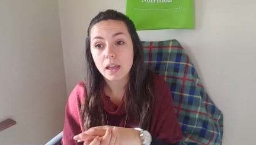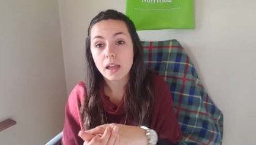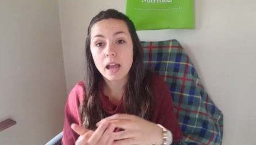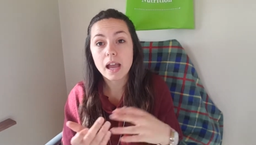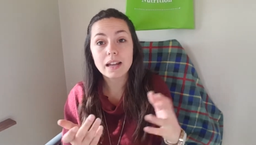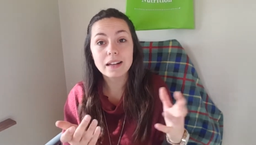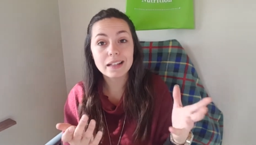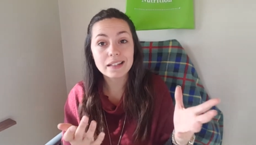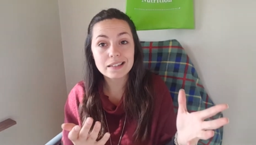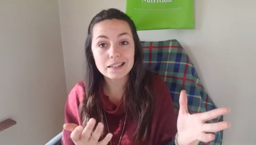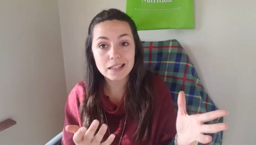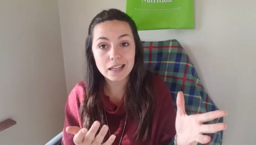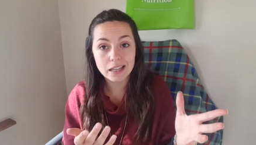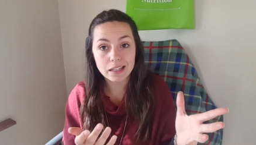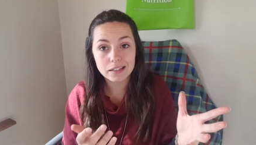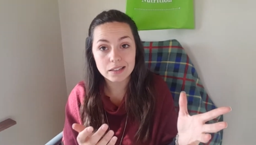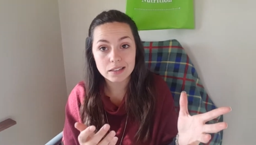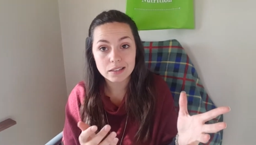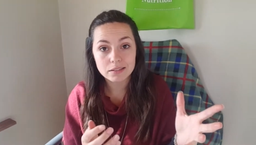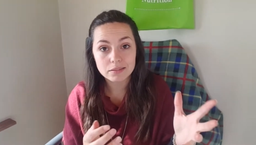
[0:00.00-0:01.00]
And it
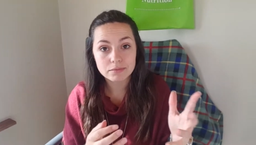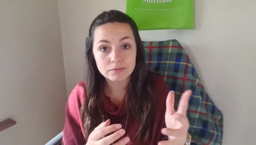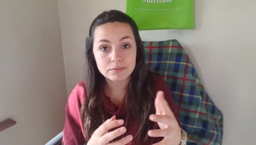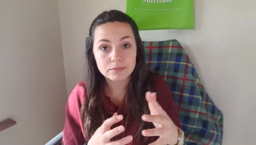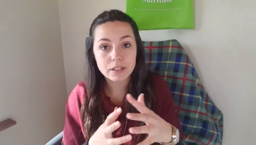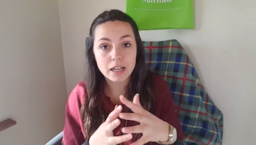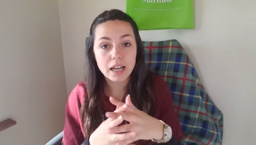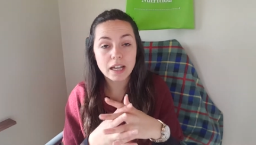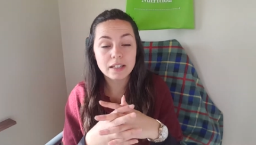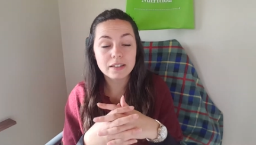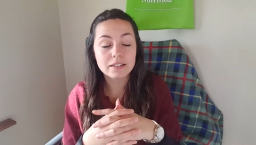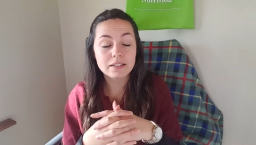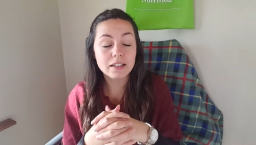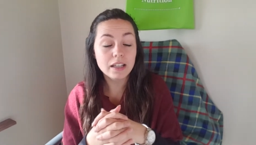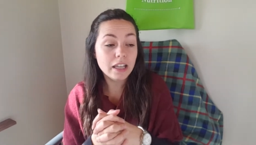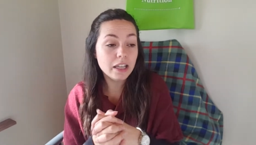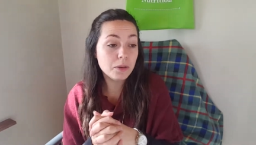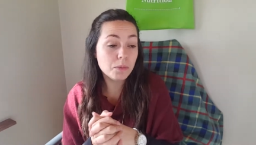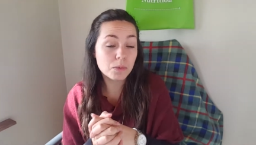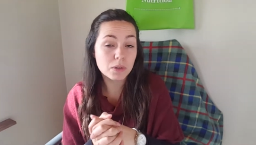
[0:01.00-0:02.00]
did. And
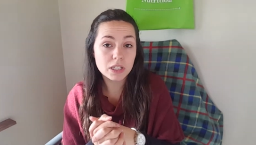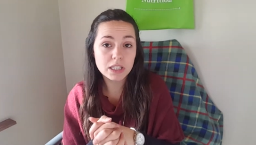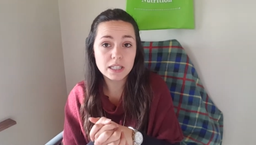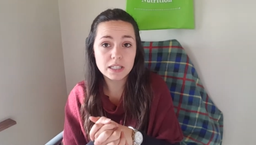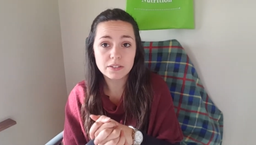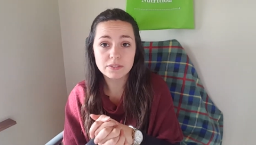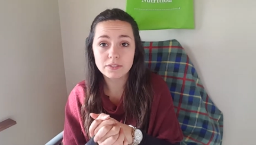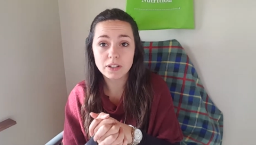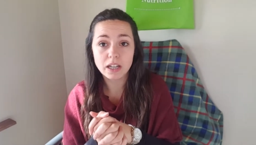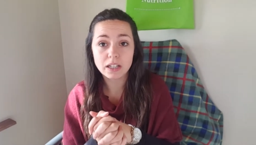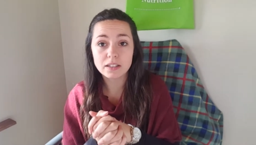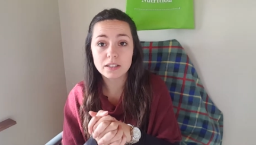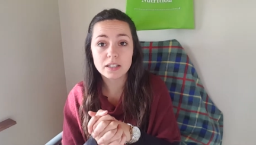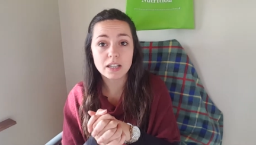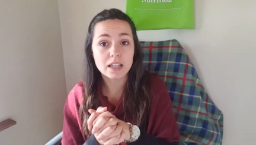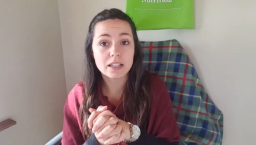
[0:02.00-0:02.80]
it was in fact